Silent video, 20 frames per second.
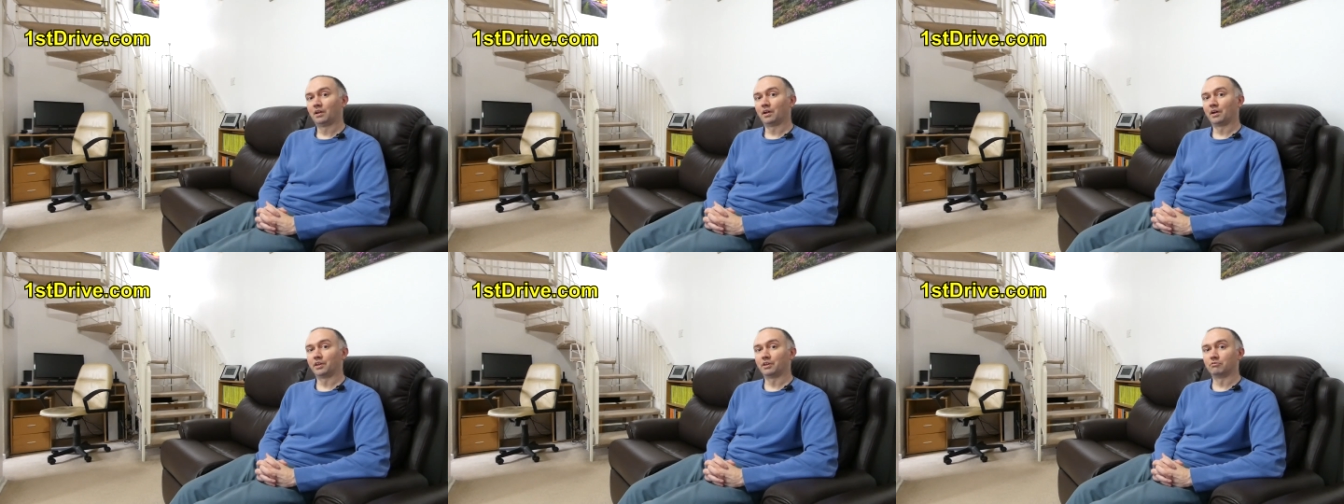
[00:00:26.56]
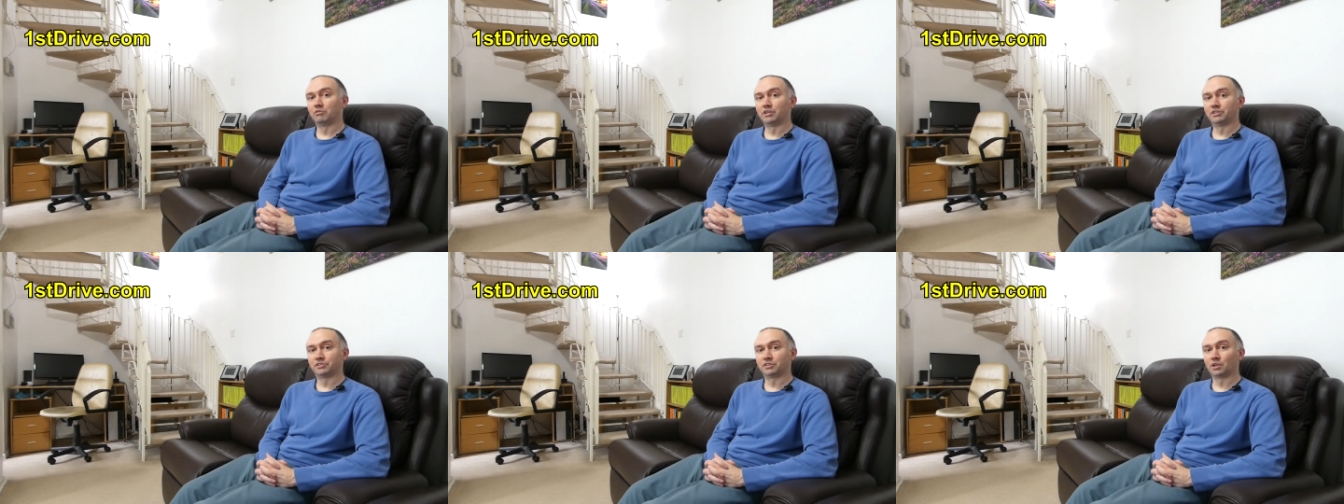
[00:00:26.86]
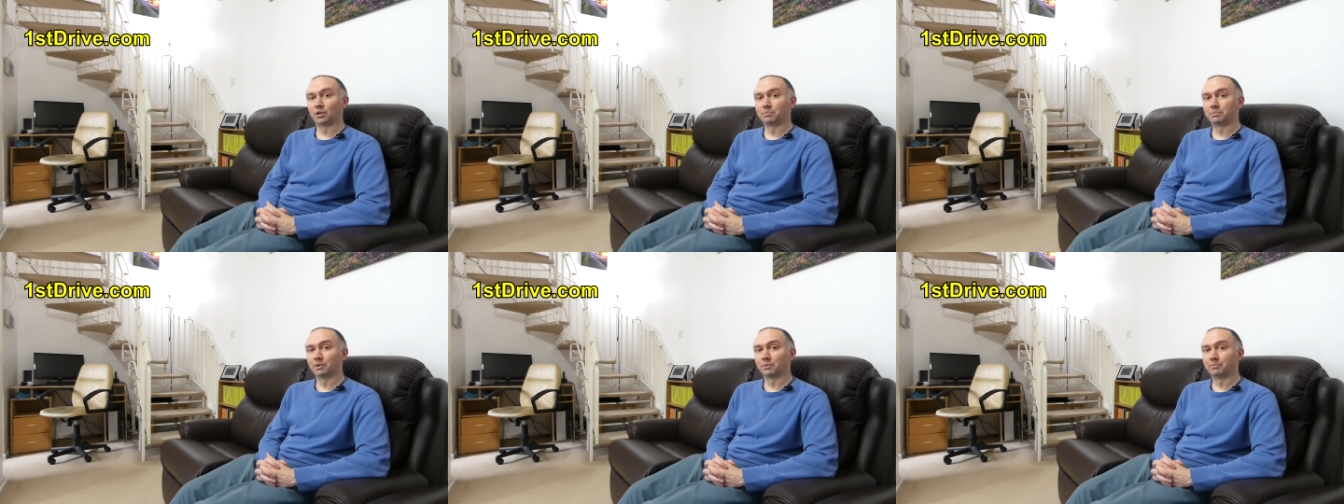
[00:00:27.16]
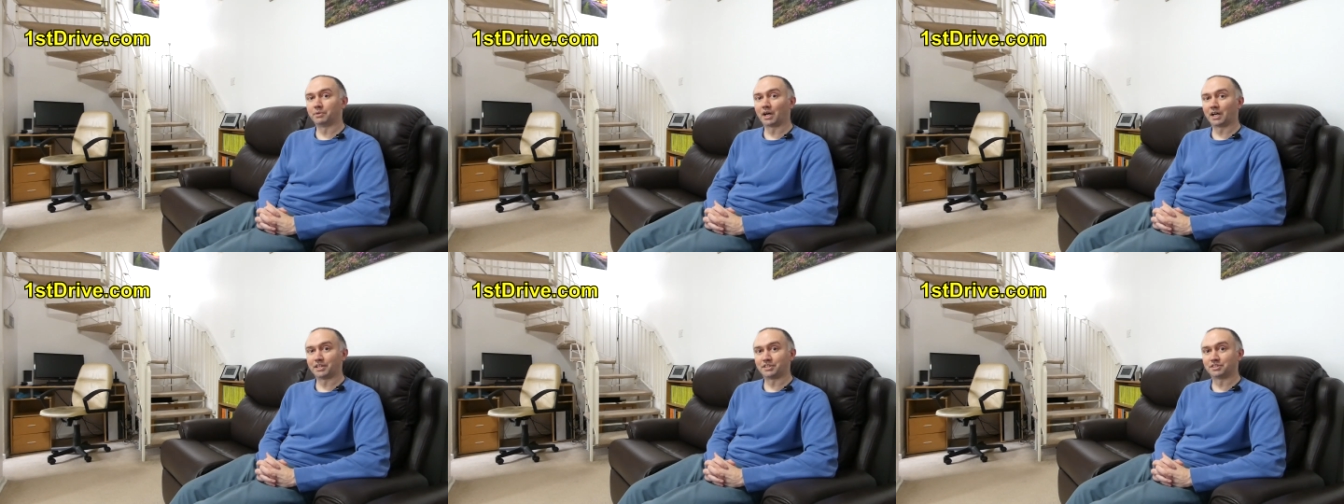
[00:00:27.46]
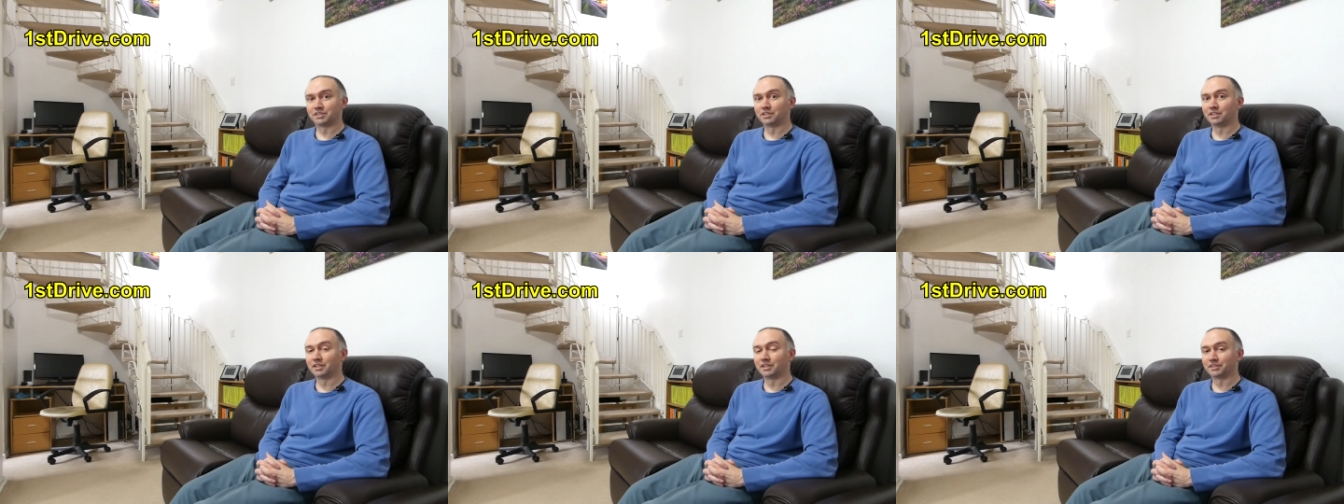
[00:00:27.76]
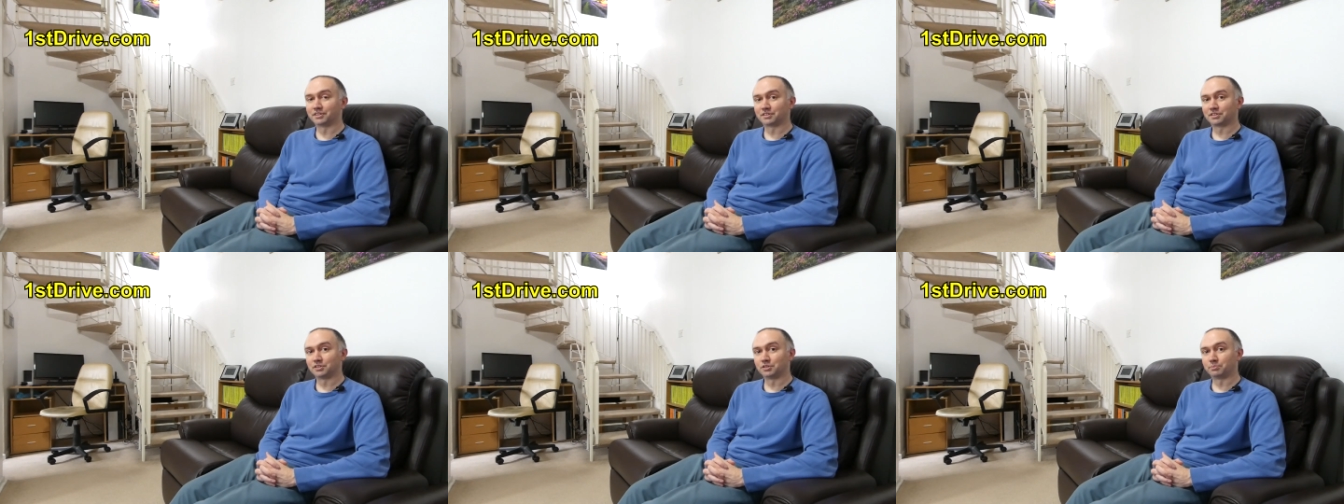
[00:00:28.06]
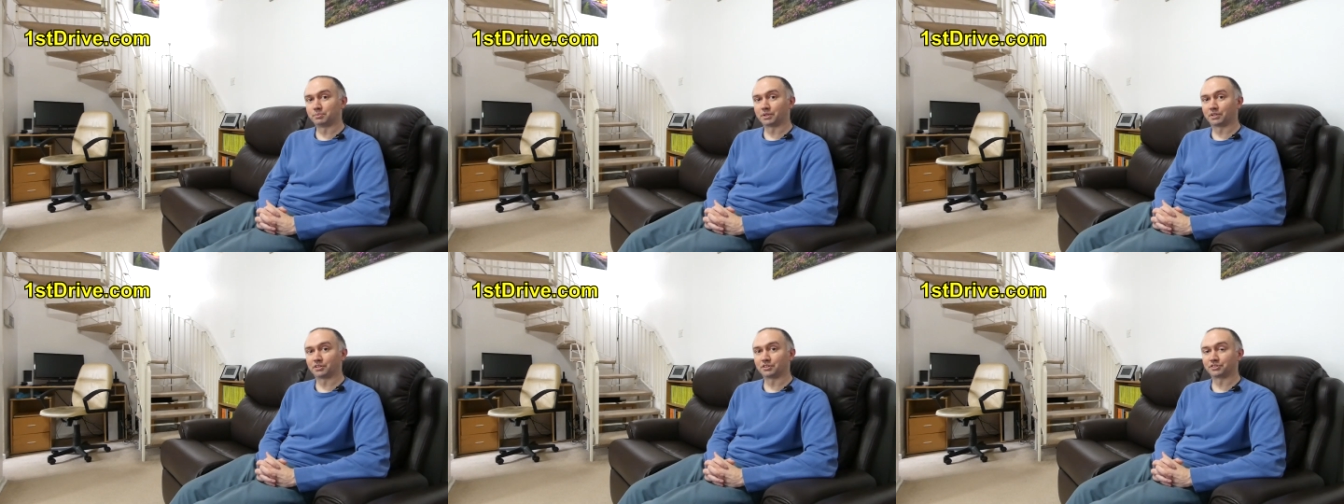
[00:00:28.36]
and the reason they'll be updating this is
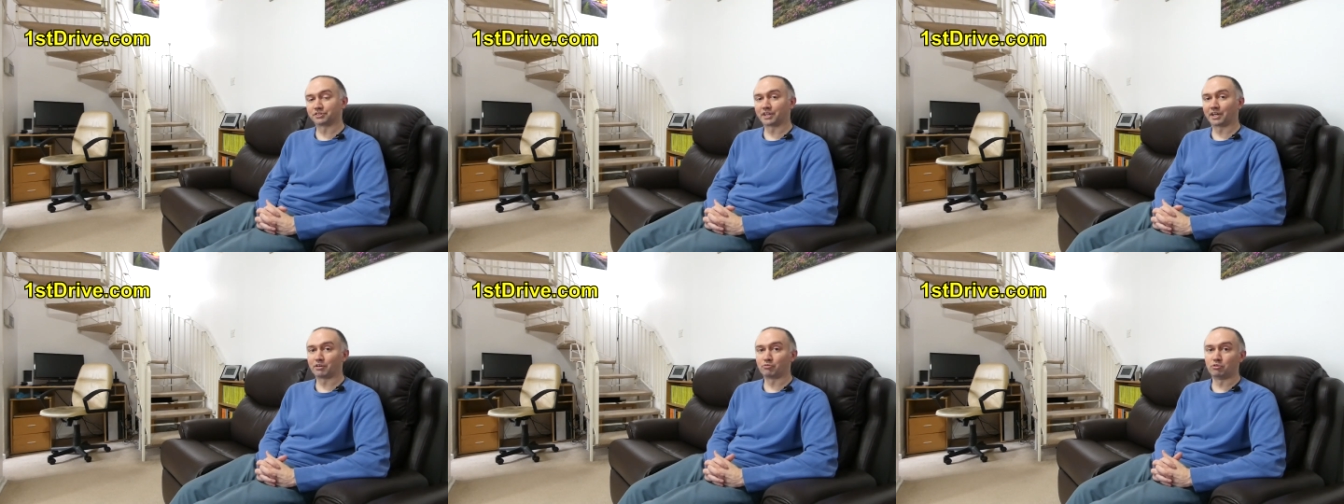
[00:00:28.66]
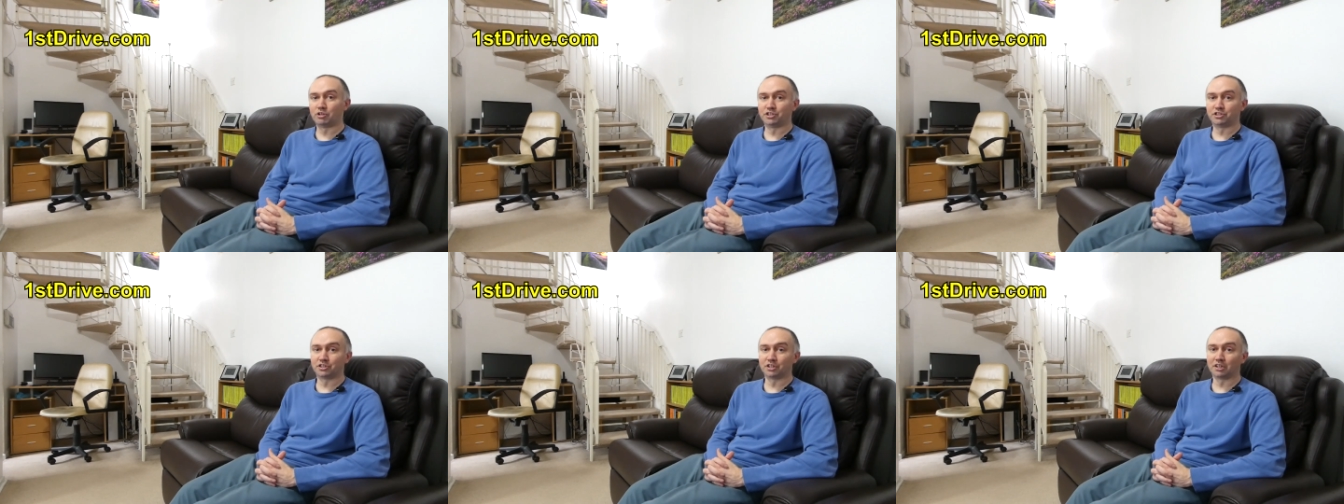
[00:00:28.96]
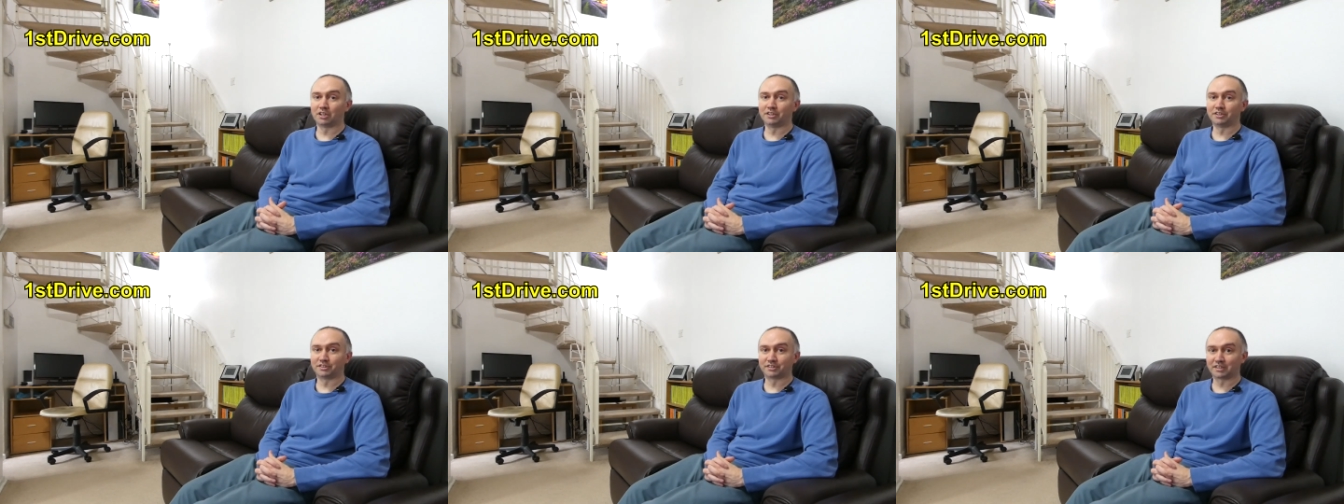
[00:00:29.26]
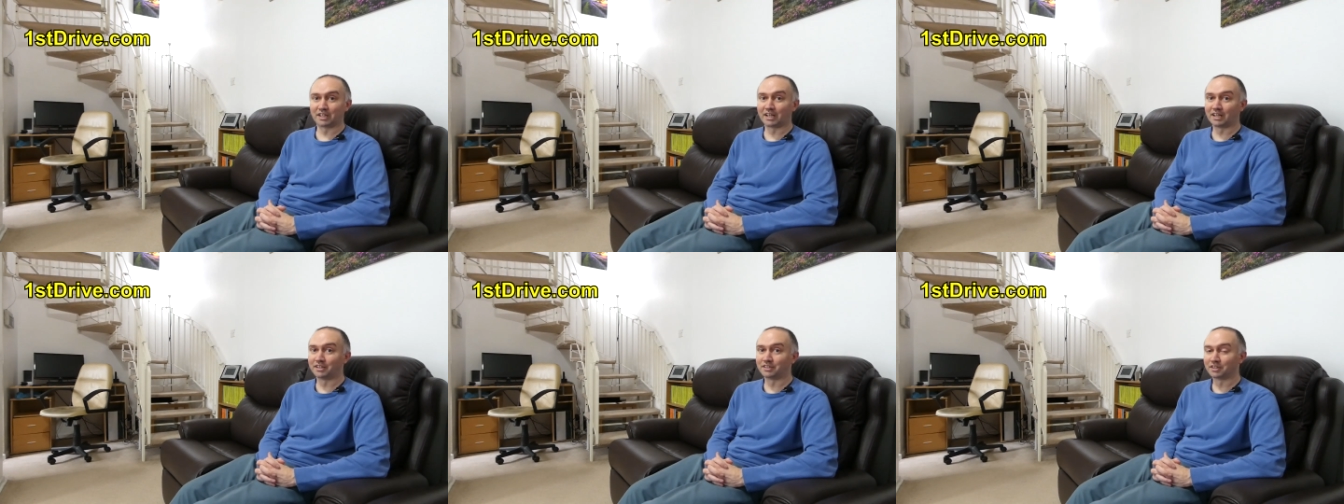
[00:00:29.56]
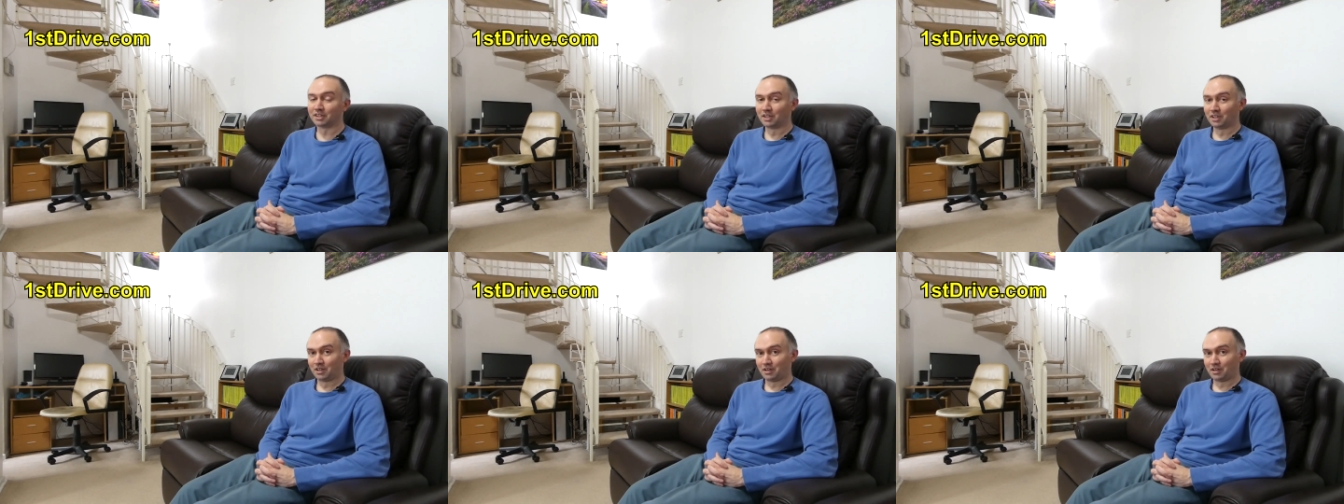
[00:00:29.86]
because they originally said